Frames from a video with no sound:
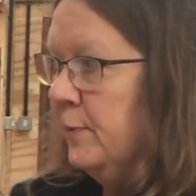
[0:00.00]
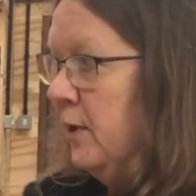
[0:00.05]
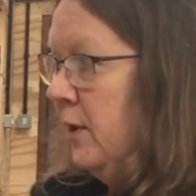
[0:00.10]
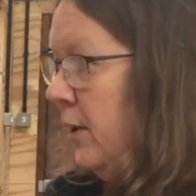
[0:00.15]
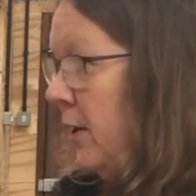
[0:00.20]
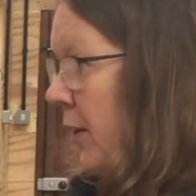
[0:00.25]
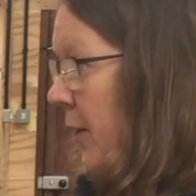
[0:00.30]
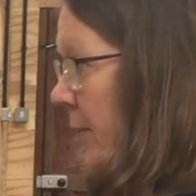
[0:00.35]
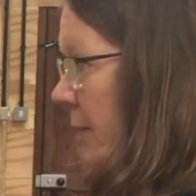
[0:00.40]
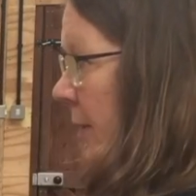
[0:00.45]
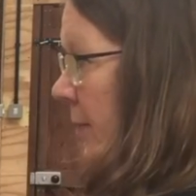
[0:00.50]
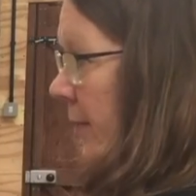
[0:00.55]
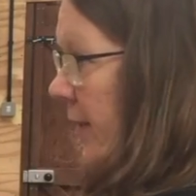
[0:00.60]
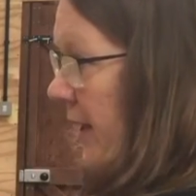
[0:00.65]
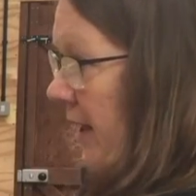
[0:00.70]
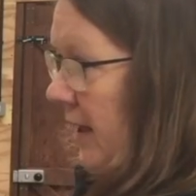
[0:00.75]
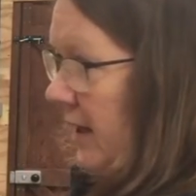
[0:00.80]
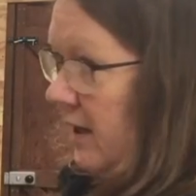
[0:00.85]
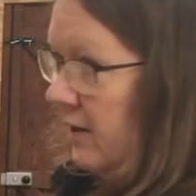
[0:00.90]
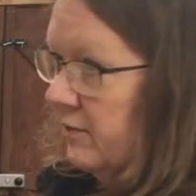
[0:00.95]
The other one
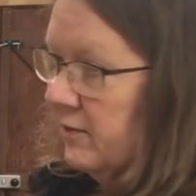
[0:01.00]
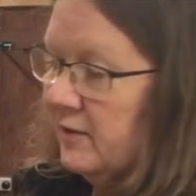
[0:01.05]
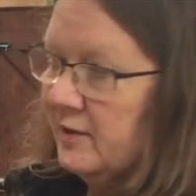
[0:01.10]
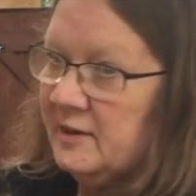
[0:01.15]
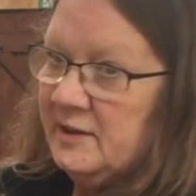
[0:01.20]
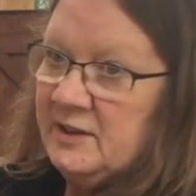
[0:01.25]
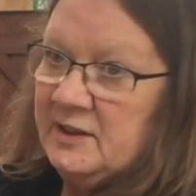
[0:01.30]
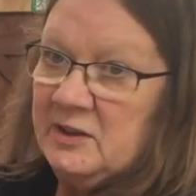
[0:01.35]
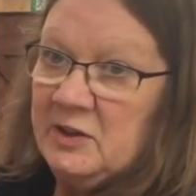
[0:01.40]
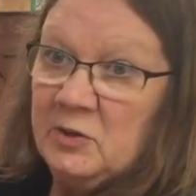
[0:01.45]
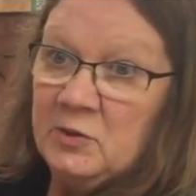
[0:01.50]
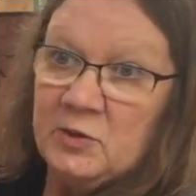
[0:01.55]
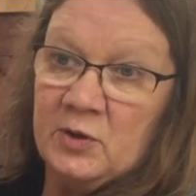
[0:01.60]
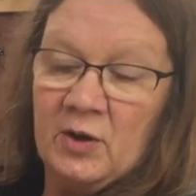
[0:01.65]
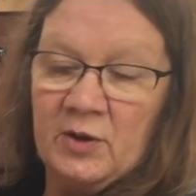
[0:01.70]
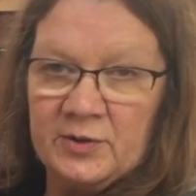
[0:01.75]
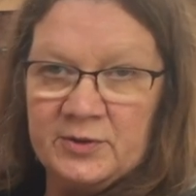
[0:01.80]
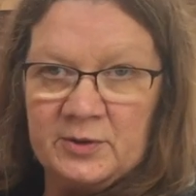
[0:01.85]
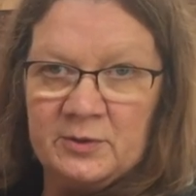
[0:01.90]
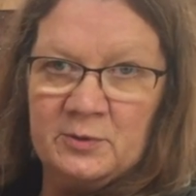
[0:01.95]
we have has still
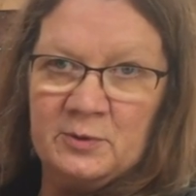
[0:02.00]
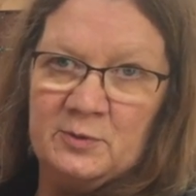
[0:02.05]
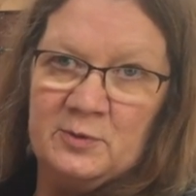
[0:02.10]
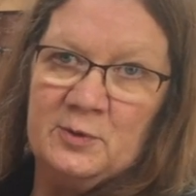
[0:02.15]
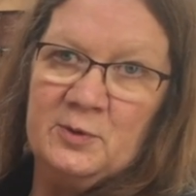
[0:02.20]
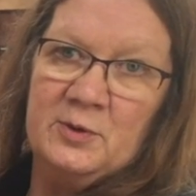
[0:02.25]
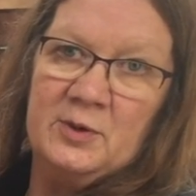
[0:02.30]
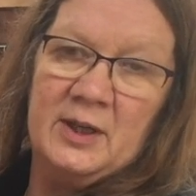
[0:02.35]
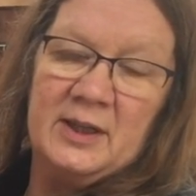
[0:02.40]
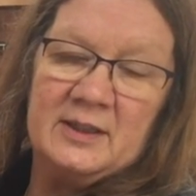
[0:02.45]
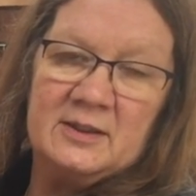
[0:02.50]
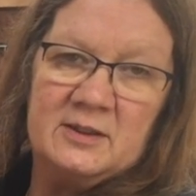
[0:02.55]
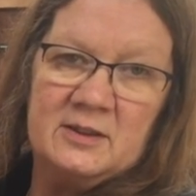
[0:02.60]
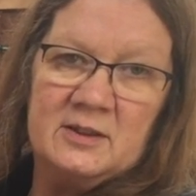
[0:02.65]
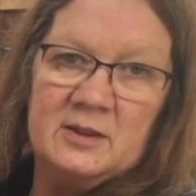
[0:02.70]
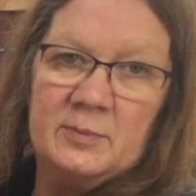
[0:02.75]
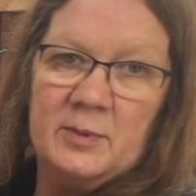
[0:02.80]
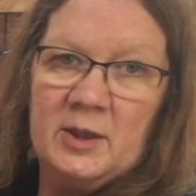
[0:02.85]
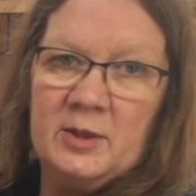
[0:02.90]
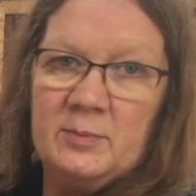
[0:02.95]
got all four legs
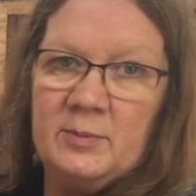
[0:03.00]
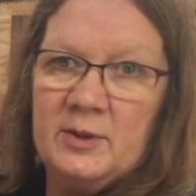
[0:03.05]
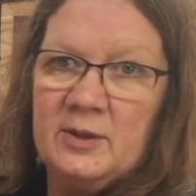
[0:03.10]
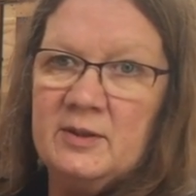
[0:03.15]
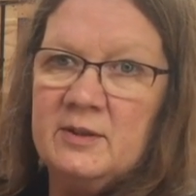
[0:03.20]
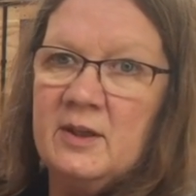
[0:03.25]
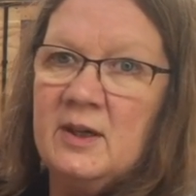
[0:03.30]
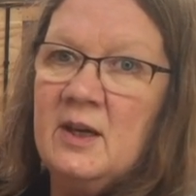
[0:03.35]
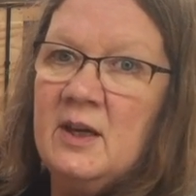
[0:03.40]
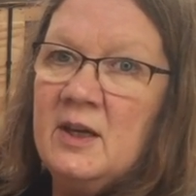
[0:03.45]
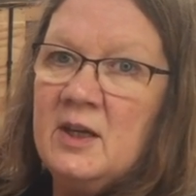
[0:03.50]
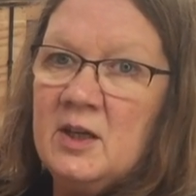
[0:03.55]
at the moment,